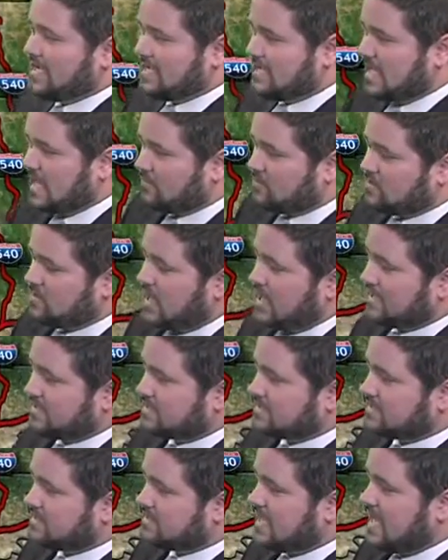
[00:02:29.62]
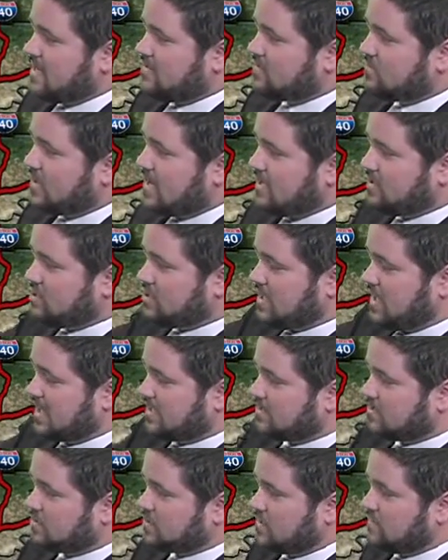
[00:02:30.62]
can't rule out a slight rain
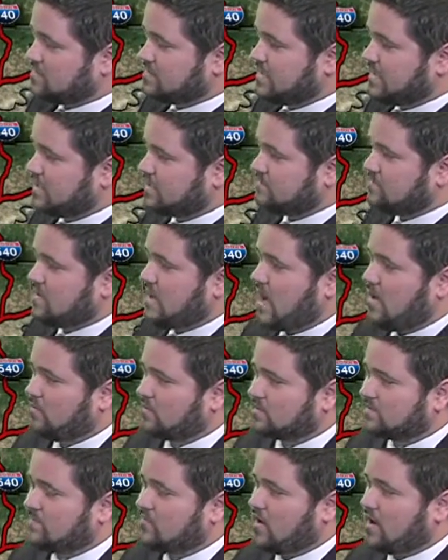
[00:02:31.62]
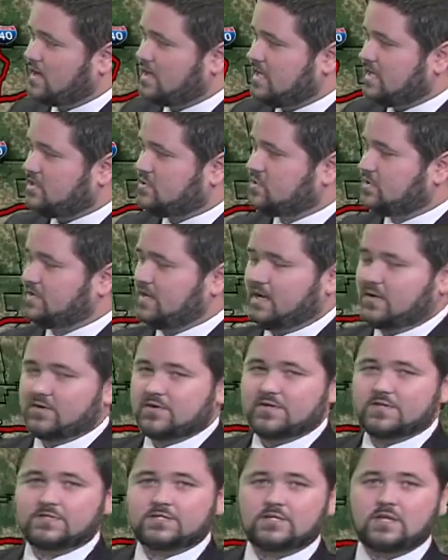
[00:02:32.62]
chance over the next few hours for our eastern
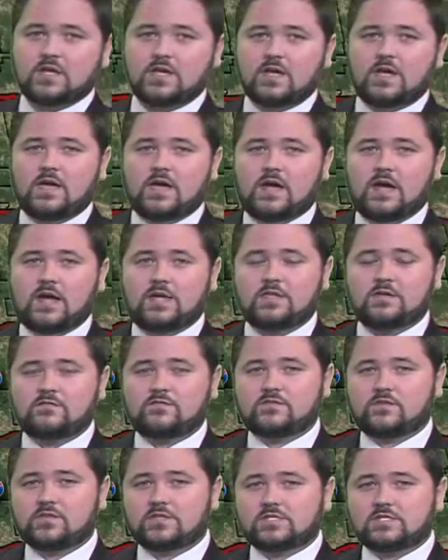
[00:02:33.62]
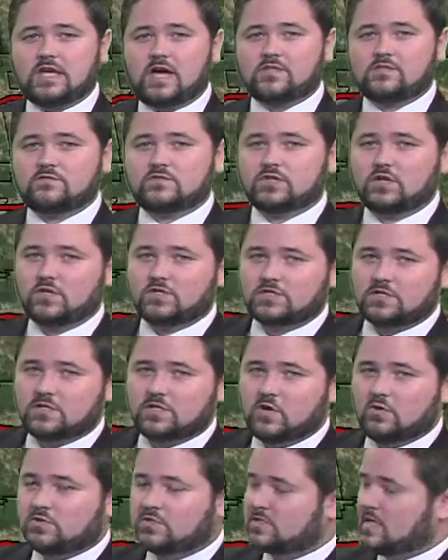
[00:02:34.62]
areas. And then to the south of Tulsa,
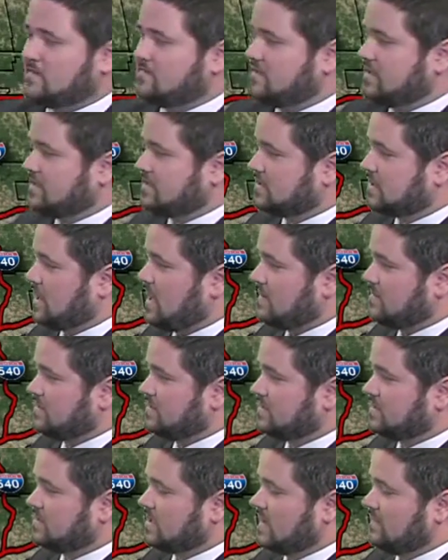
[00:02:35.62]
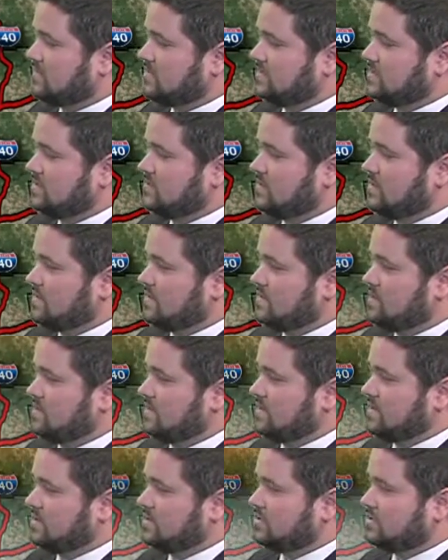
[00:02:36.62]
low 70s common this afternoon with
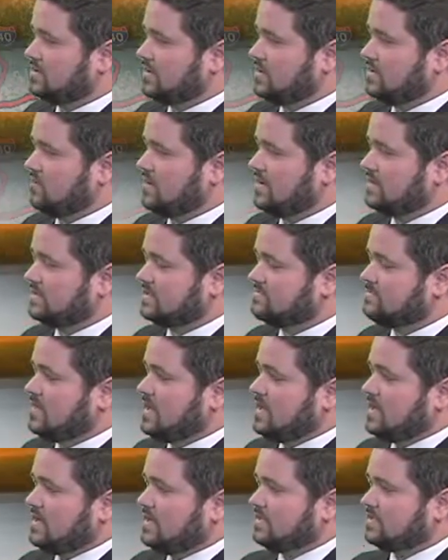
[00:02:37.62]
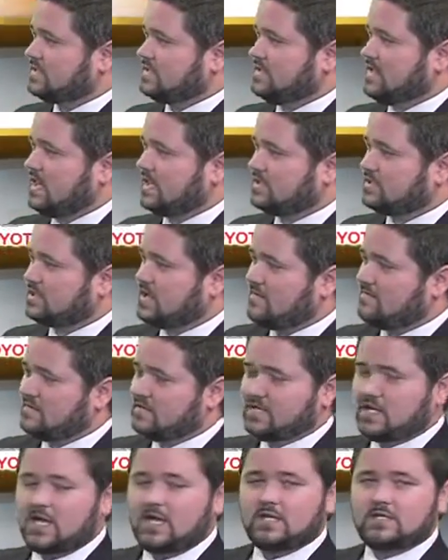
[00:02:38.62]
northeasterly winds. Here's the next
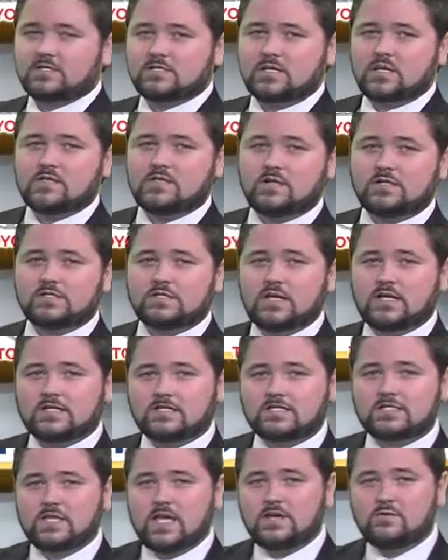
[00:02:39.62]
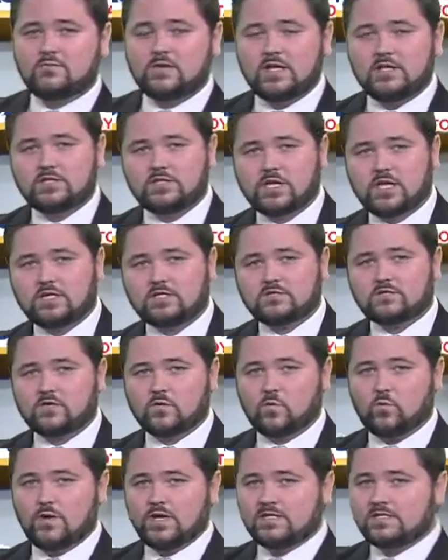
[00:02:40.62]
7 days. Again, there's that slight rain chance
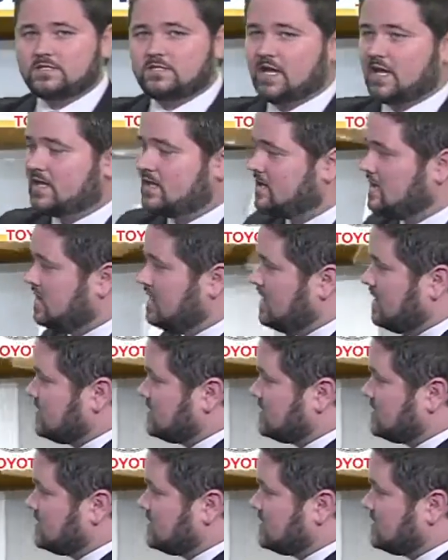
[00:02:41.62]
for Wednesday, a